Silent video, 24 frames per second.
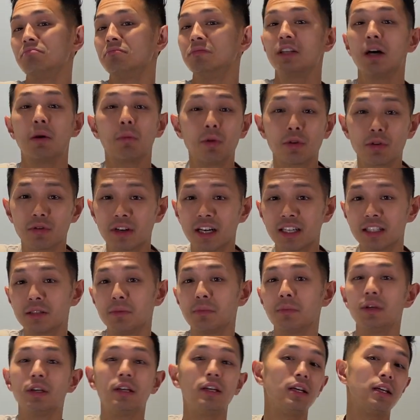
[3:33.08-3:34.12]
double the
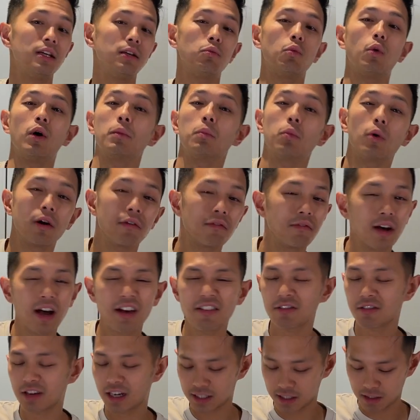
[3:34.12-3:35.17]
recipe, 1.5
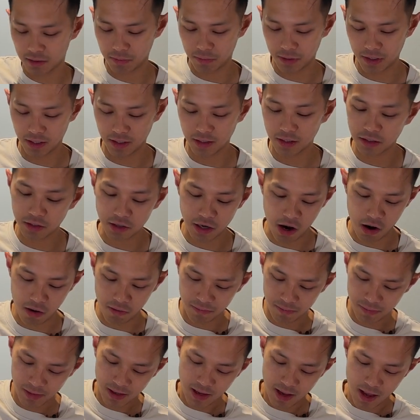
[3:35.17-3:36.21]
the recipe, you know.
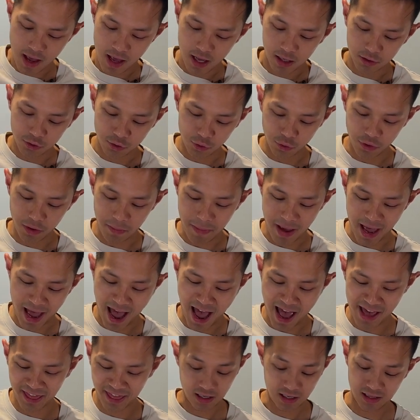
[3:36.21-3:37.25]
Do the
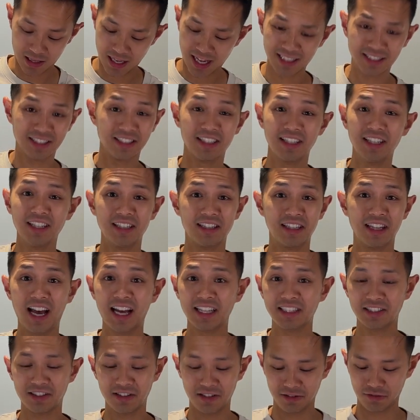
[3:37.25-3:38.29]
math, and that's it.
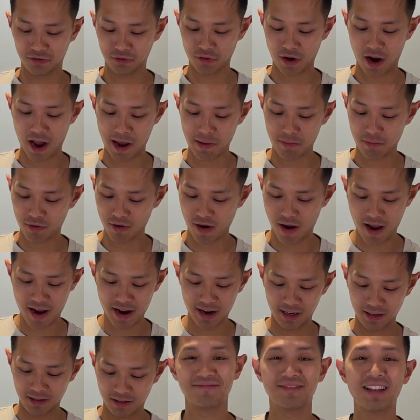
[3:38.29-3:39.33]
That's the dry
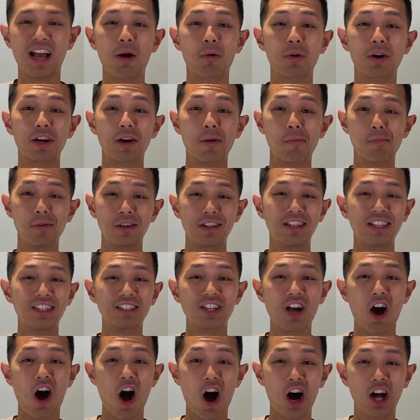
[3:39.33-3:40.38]
brine. Now we're gonna put this
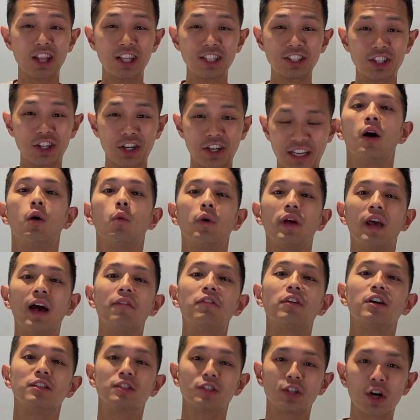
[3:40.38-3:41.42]
on the turkey. We
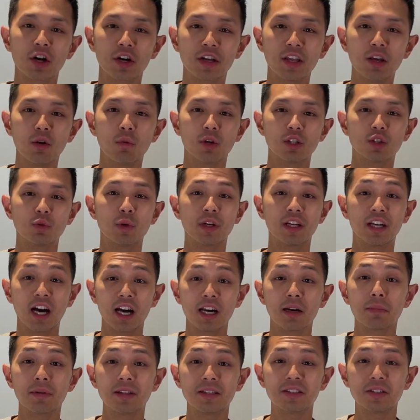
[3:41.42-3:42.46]
have our turkey, which we
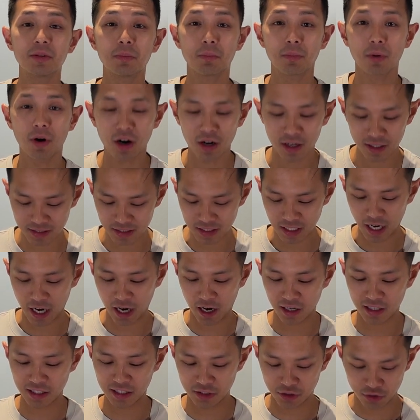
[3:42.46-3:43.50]
cut up into parts. I
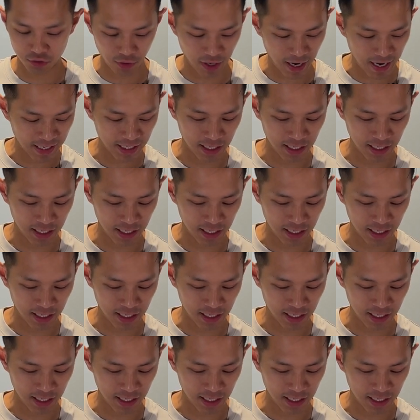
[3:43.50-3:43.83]
already dried